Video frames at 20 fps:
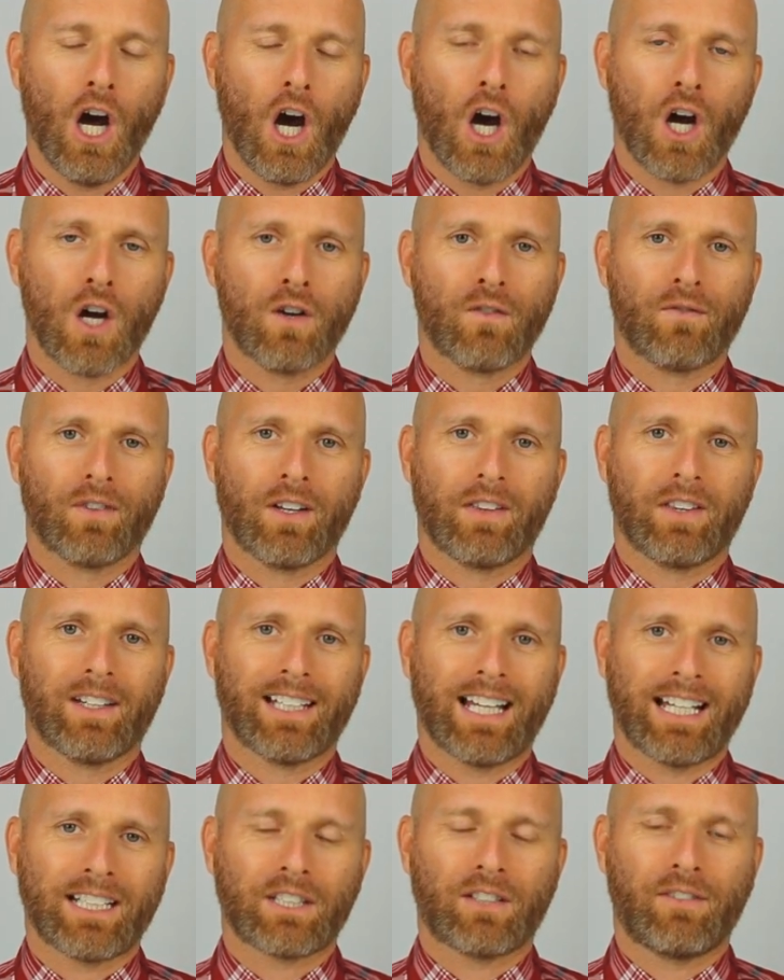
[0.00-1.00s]
over the
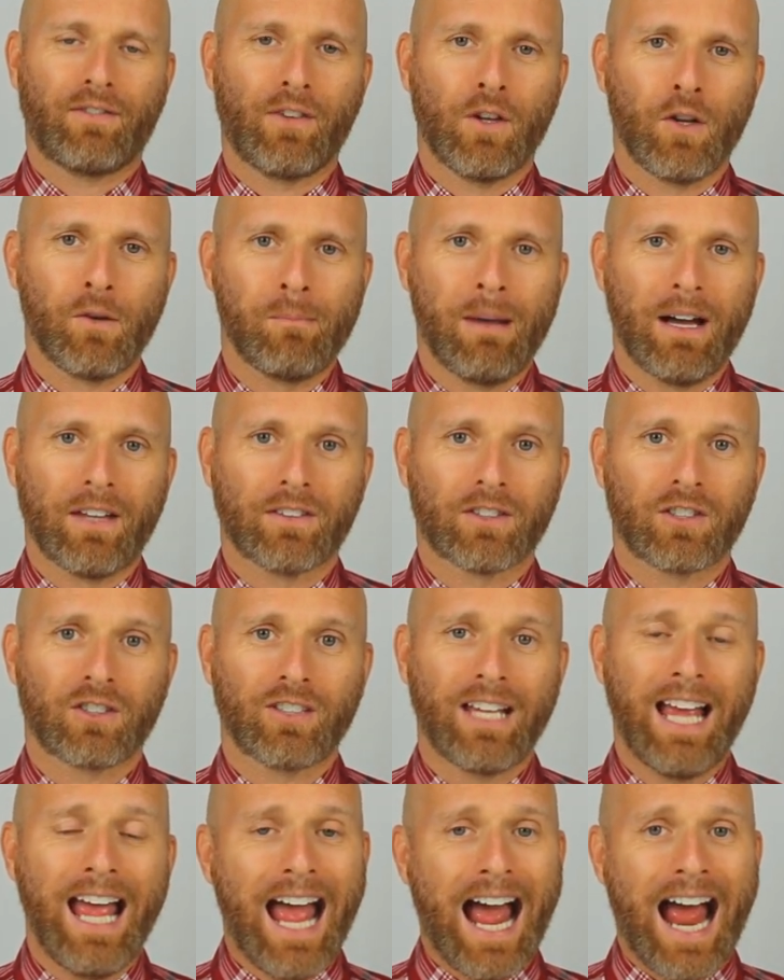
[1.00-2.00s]
last few
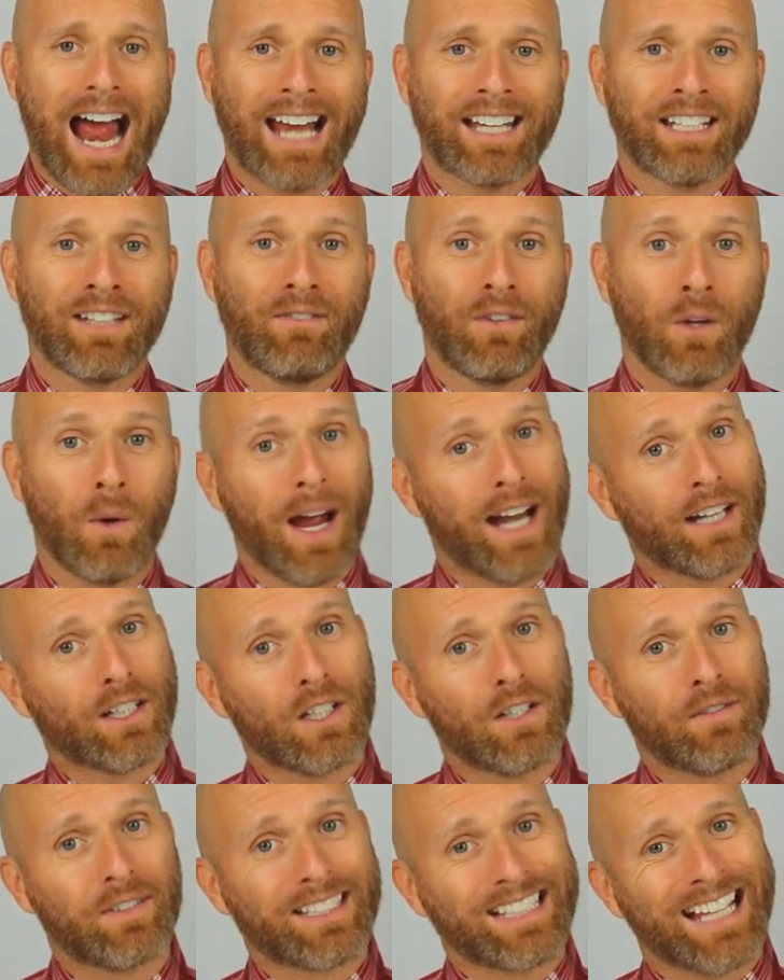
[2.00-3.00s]
months. And if you head
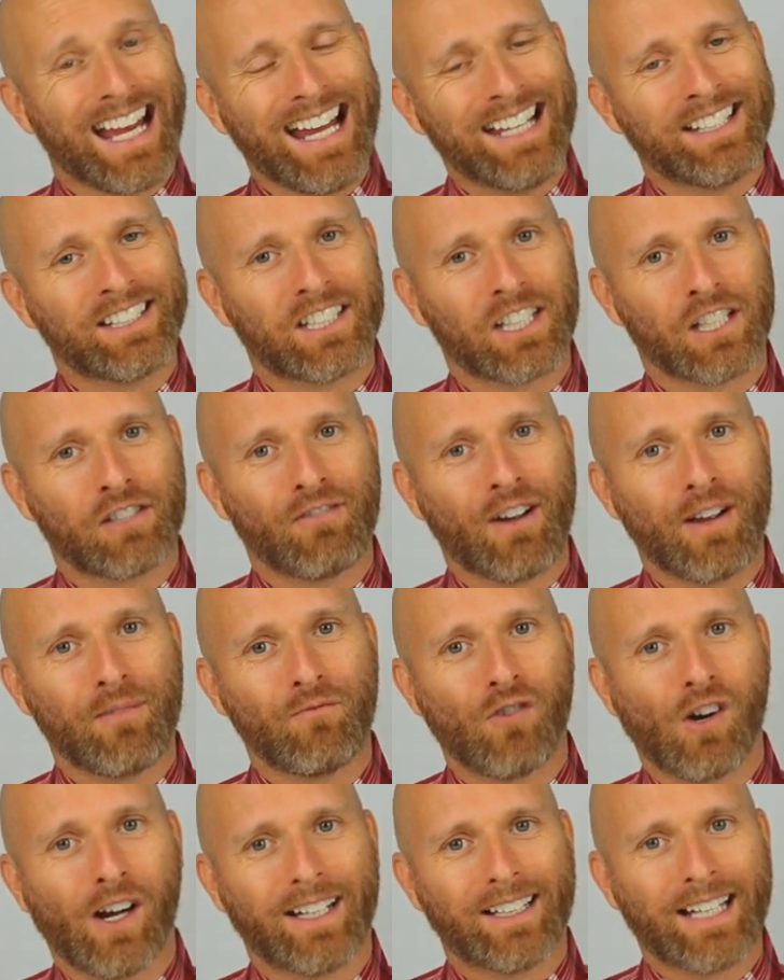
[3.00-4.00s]
over to Instagram
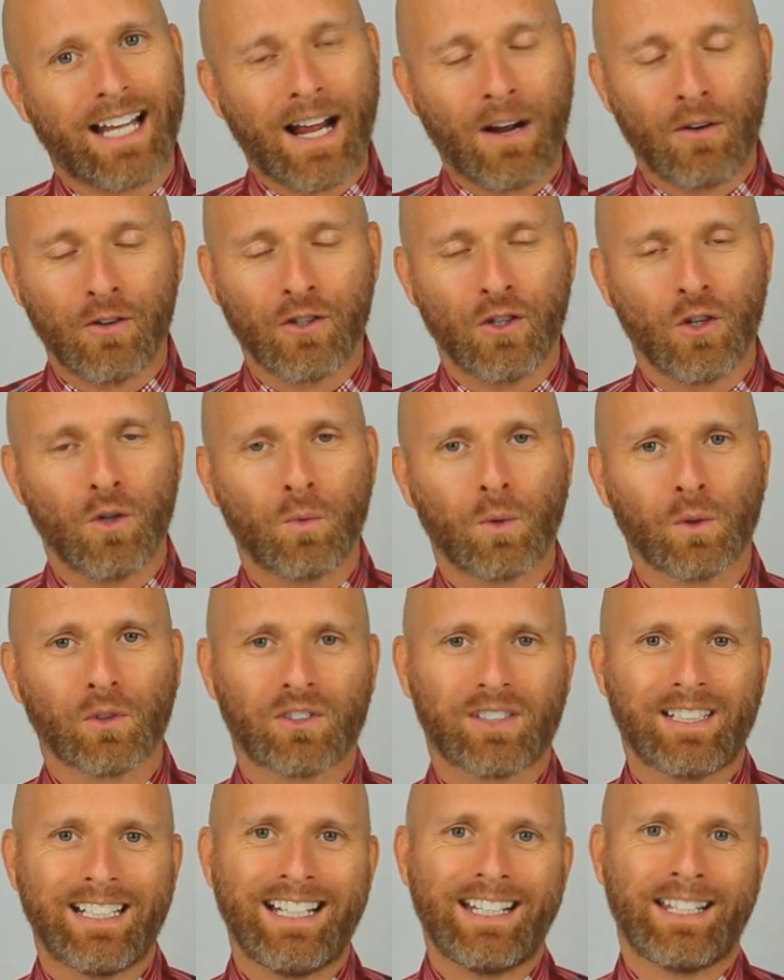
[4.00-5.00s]
right now, you will
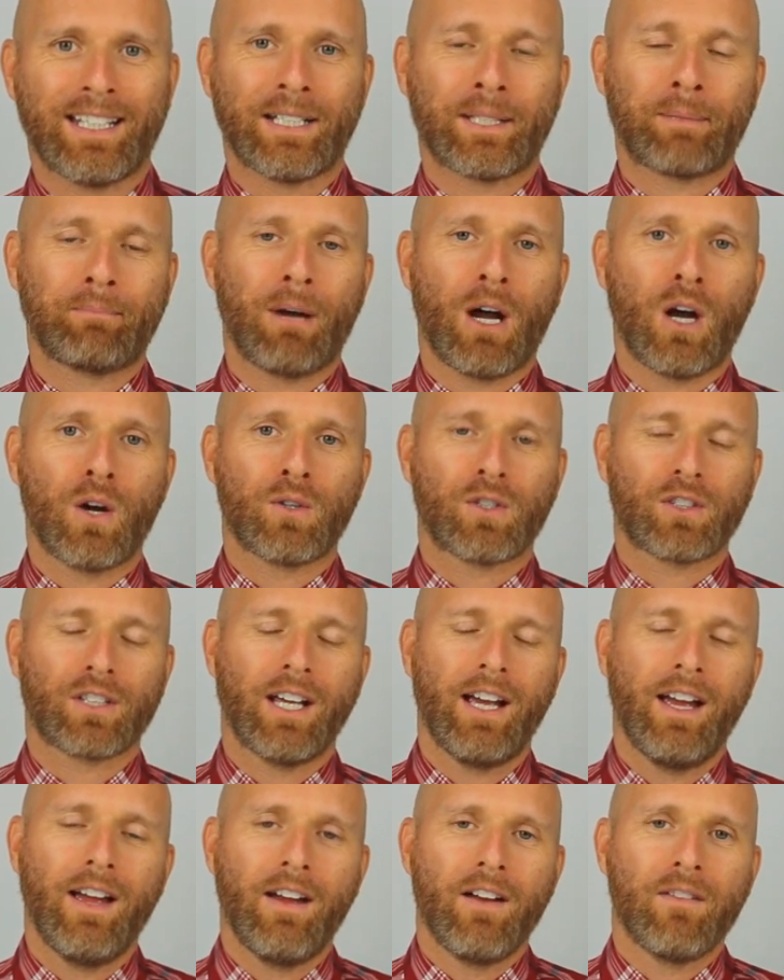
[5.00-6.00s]
see this post.
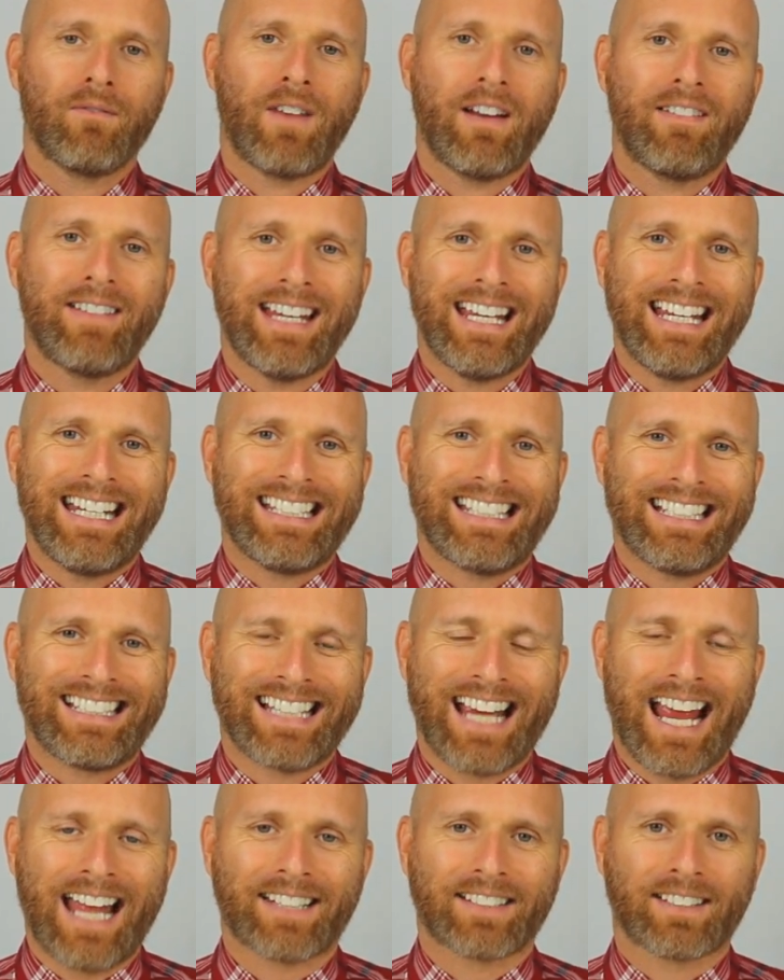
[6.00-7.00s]
Very easy
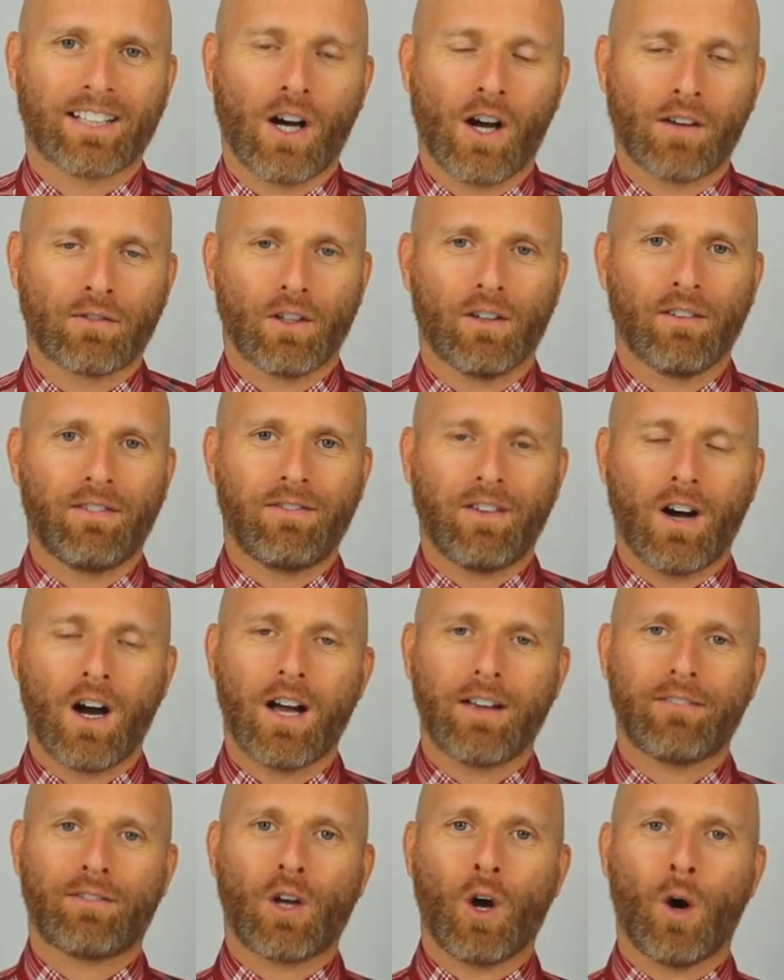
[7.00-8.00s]
to enter. I've got
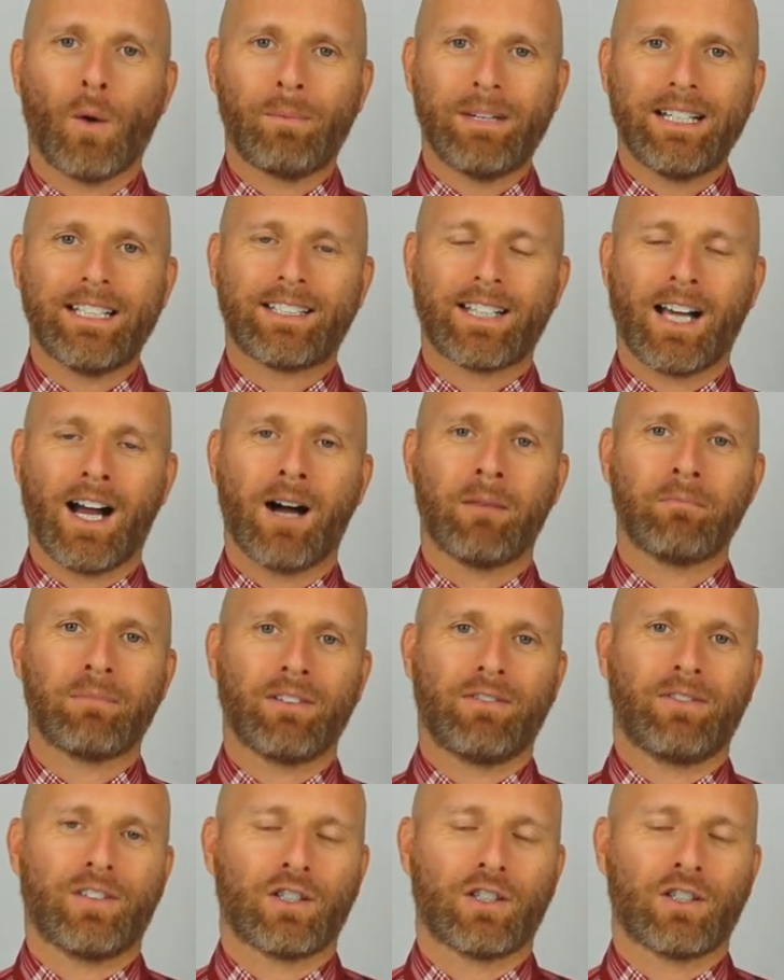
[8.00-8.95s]
five copies up for